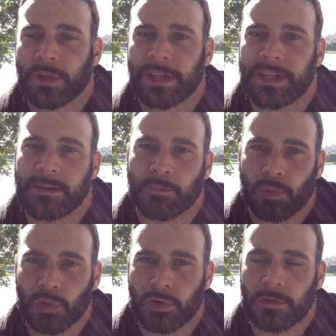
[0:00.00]
really
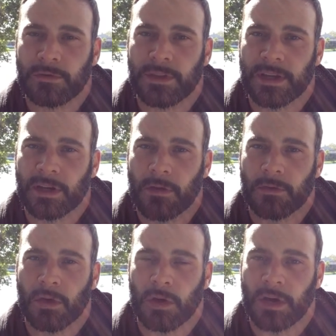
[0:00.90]
improve the
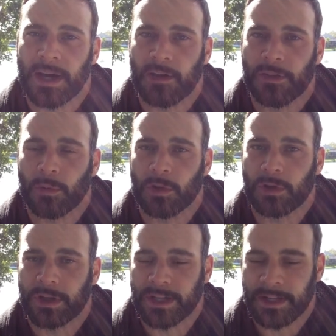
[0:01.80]
overall health, or
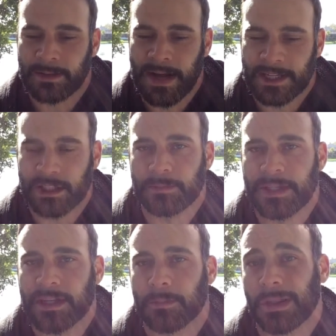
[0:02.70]
can actually
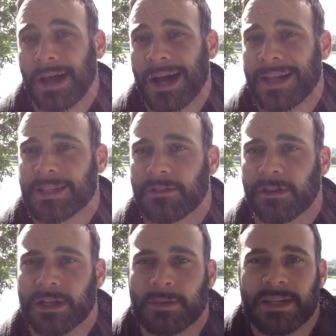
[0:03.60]
be applied to
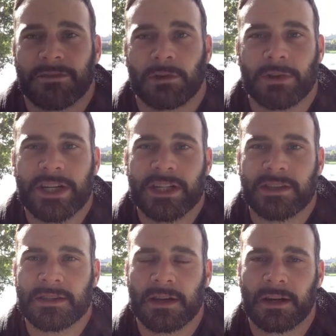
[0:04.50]
very specific
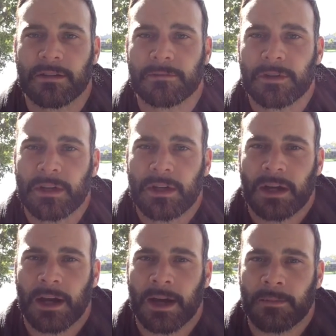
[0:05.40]
regions of
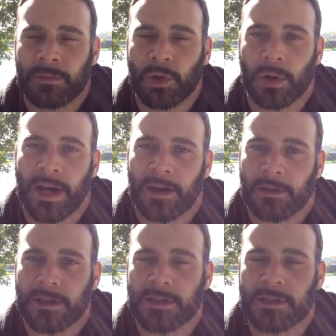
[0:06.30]
your
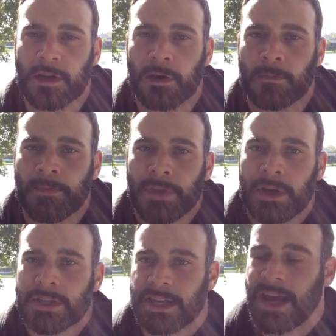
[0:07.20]
health. So
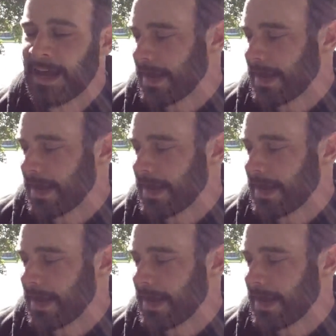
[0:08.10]
today